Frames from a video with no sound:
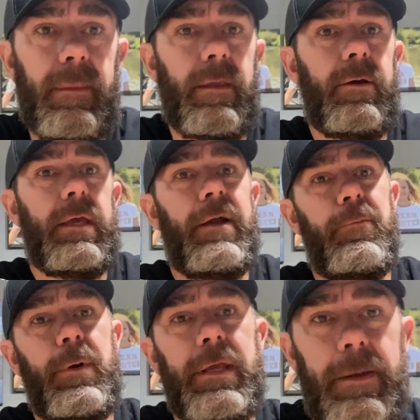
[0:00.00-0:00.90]
Okay,
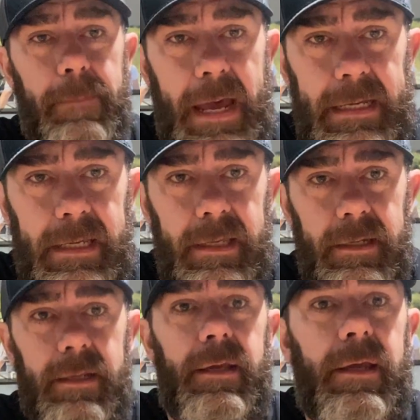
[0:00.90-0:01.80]
everybody, I'm back
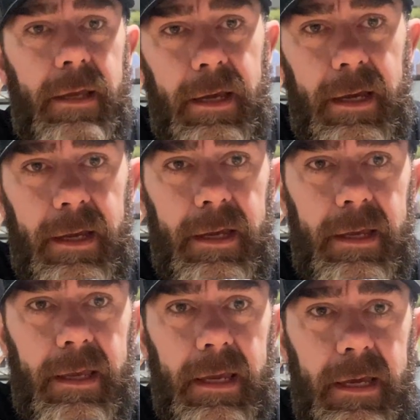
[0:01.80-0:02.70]
again. I
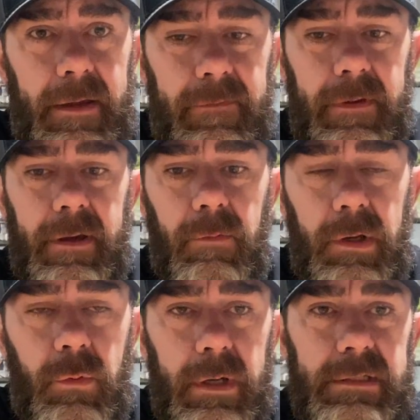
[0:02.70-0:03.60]
have a
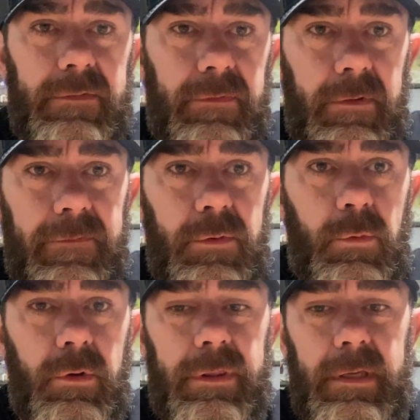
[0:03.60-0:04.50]
request for a few
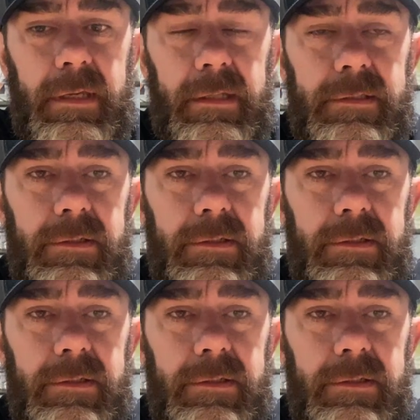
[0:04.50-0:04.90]
more things.